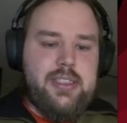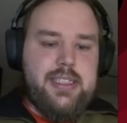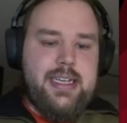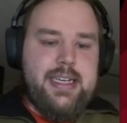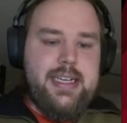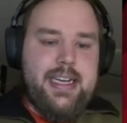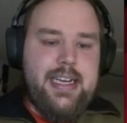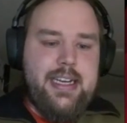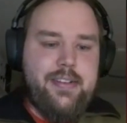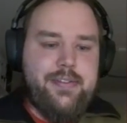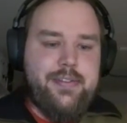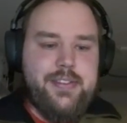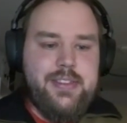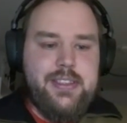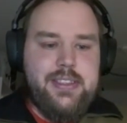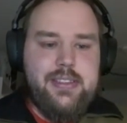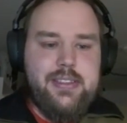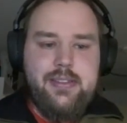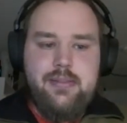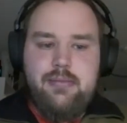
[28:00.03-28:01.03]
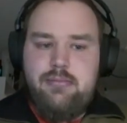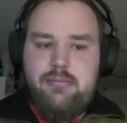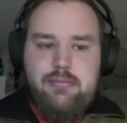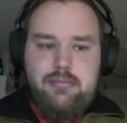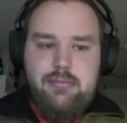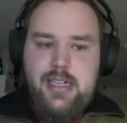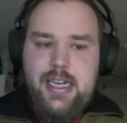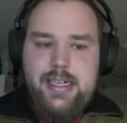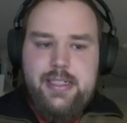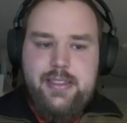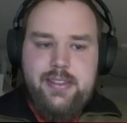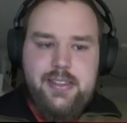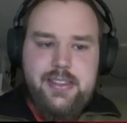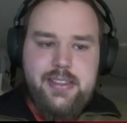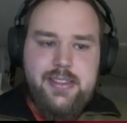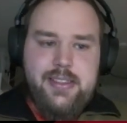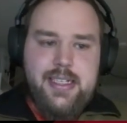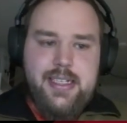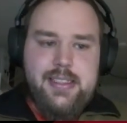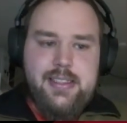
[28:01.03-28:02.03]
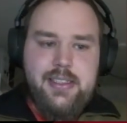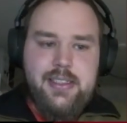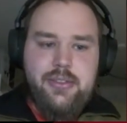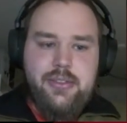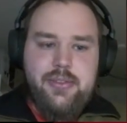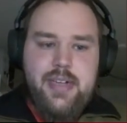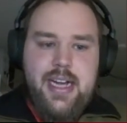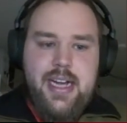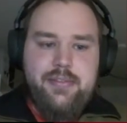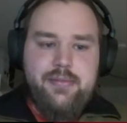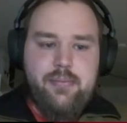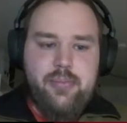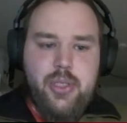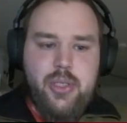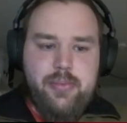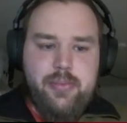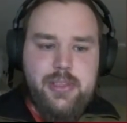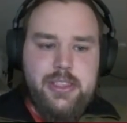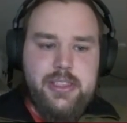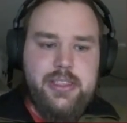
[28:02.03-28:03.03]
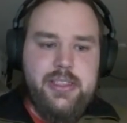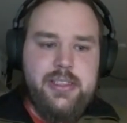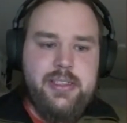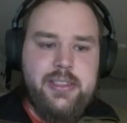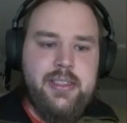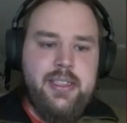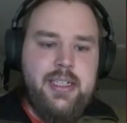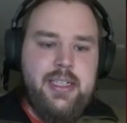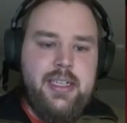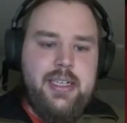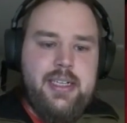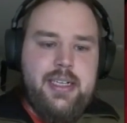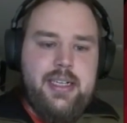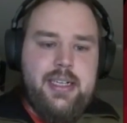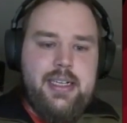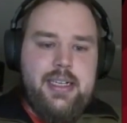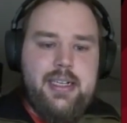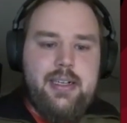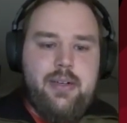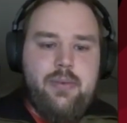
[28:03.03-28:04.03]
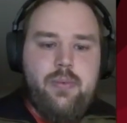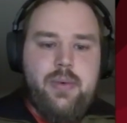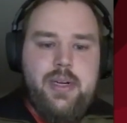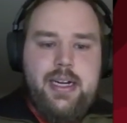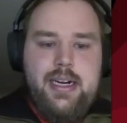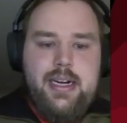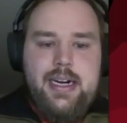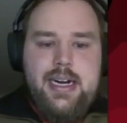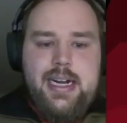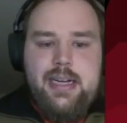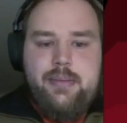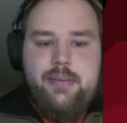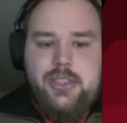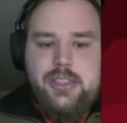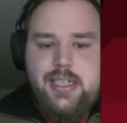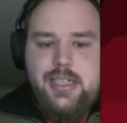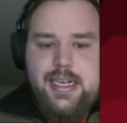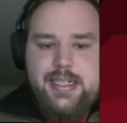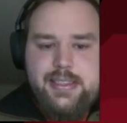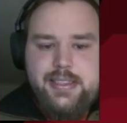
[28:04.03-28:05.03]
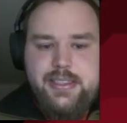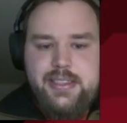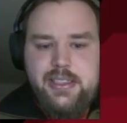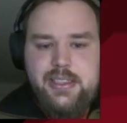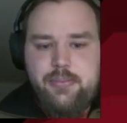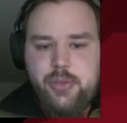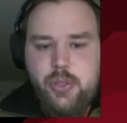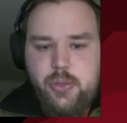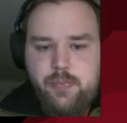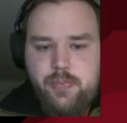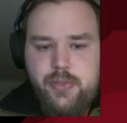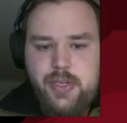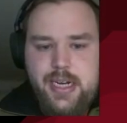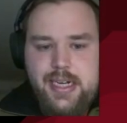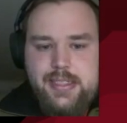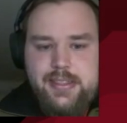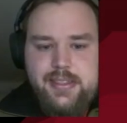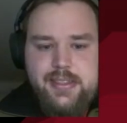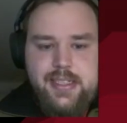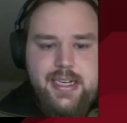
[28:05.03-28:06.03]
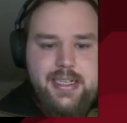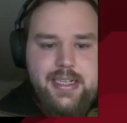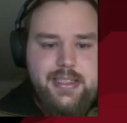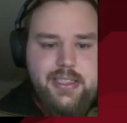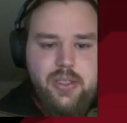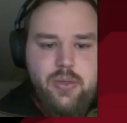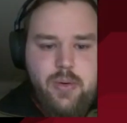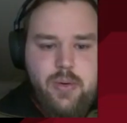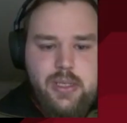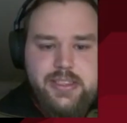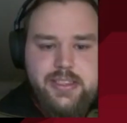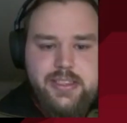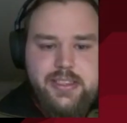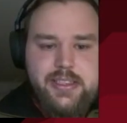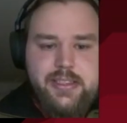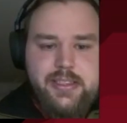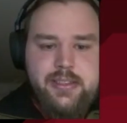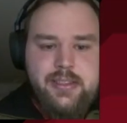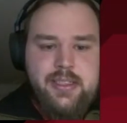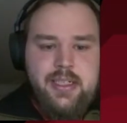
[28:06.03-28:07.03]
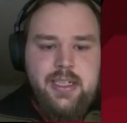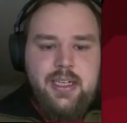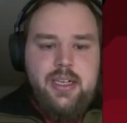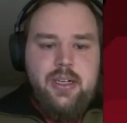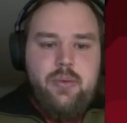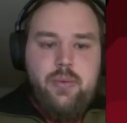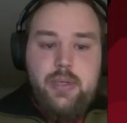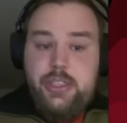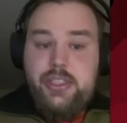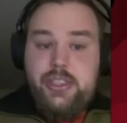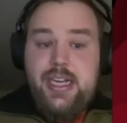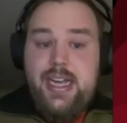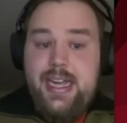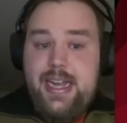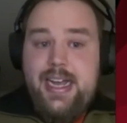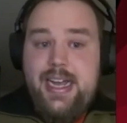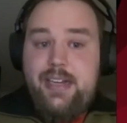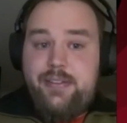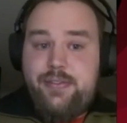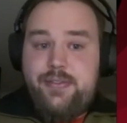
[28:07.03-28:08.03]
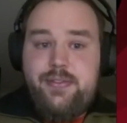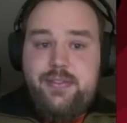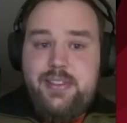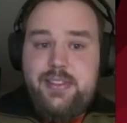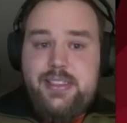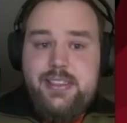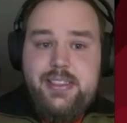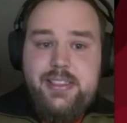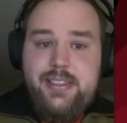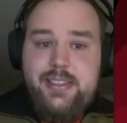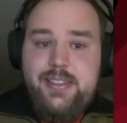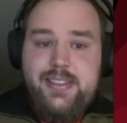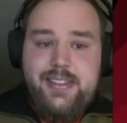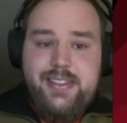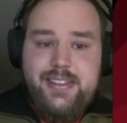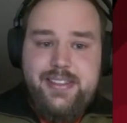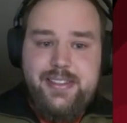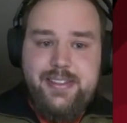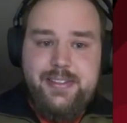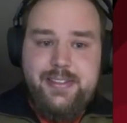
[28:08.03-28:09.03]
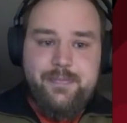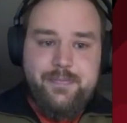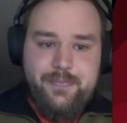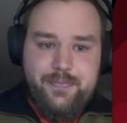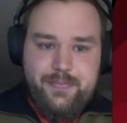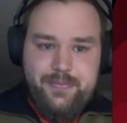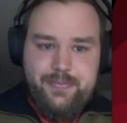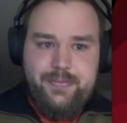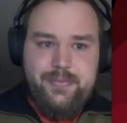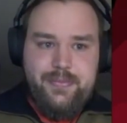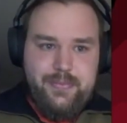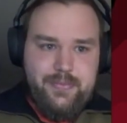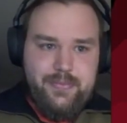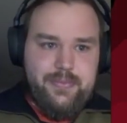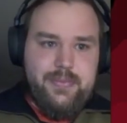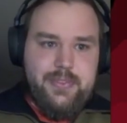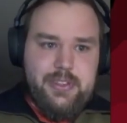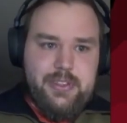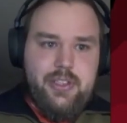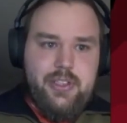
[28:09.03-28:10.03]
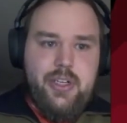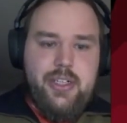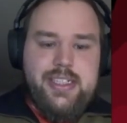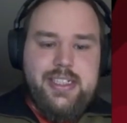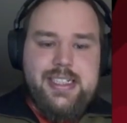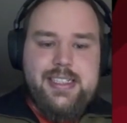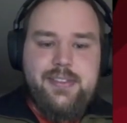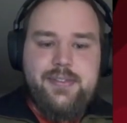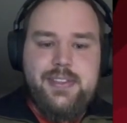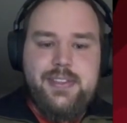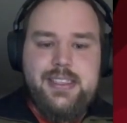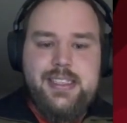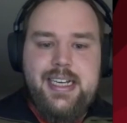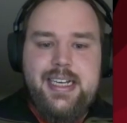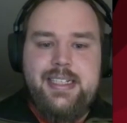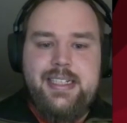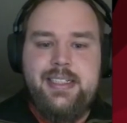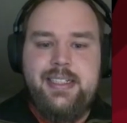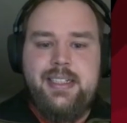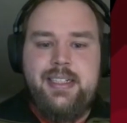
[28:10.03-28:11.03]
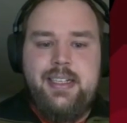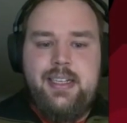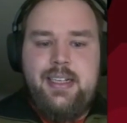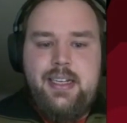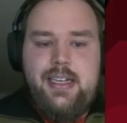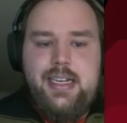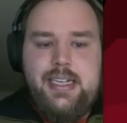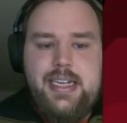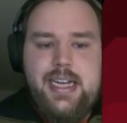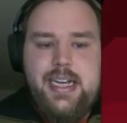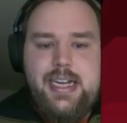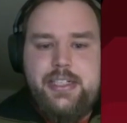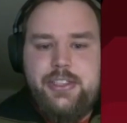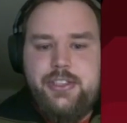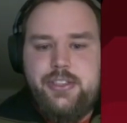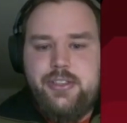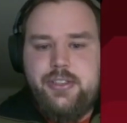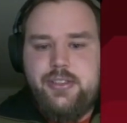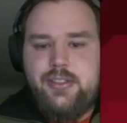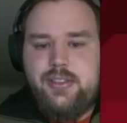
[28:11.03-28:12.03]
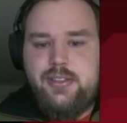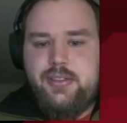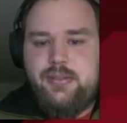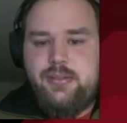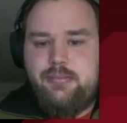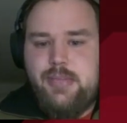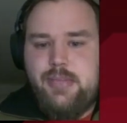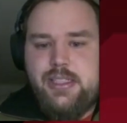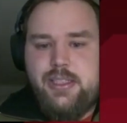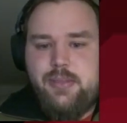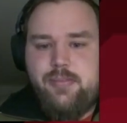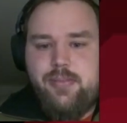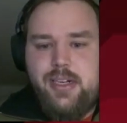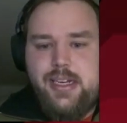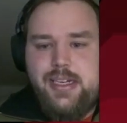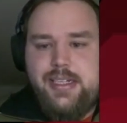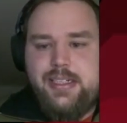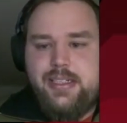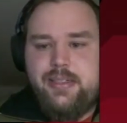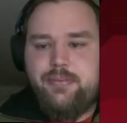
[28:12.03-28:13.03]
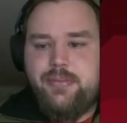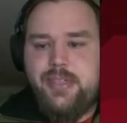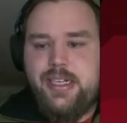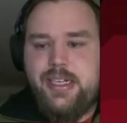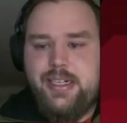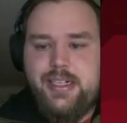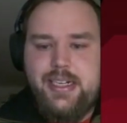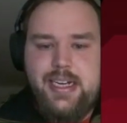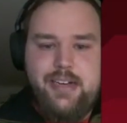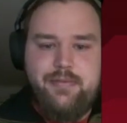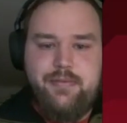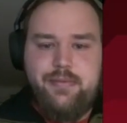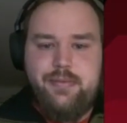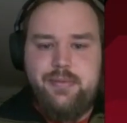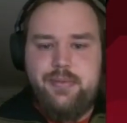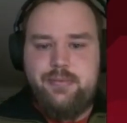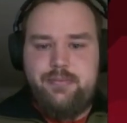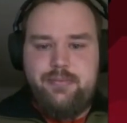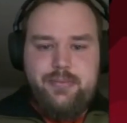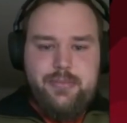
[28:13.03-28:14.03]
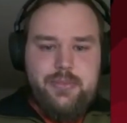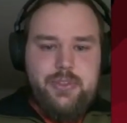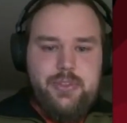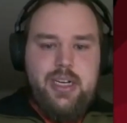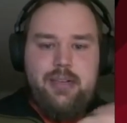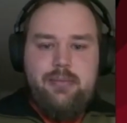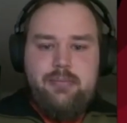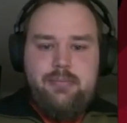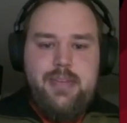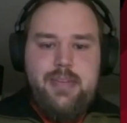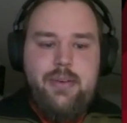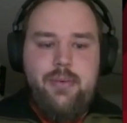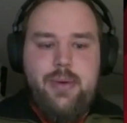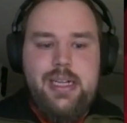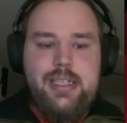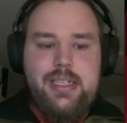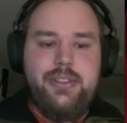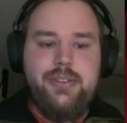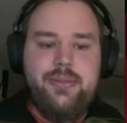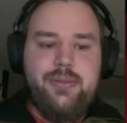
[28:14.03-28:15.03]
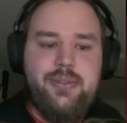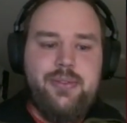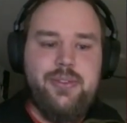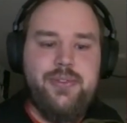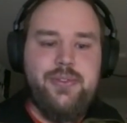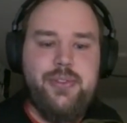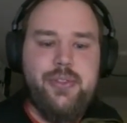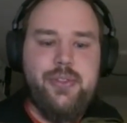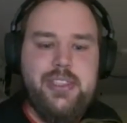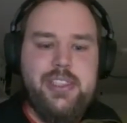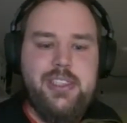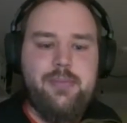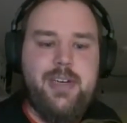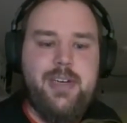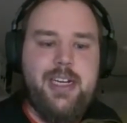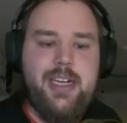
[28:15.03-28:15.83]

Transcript: have like this as a derived property where I'm selecting the book price and the quantity, which I have in this context facade, and I just multiply them and have my value for display.